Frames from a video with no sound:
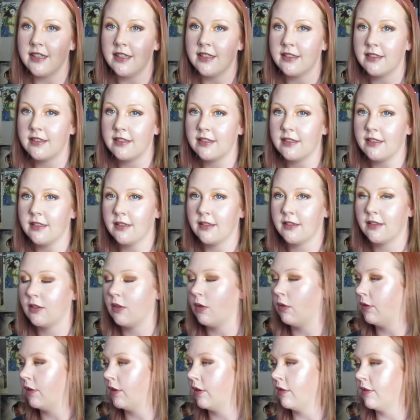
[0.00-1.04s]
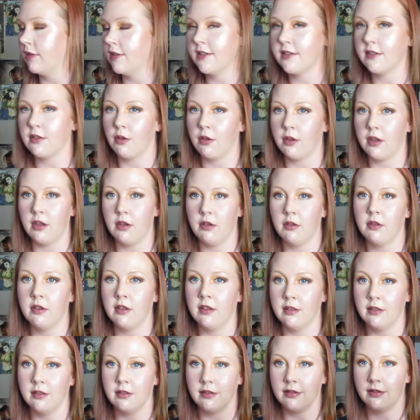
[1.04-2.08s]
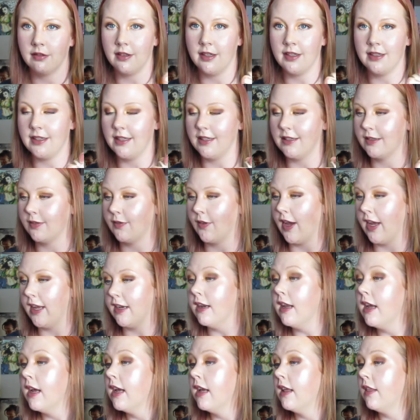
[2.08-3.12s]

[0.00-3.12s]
it's it's so little and so cute and it, it's fine.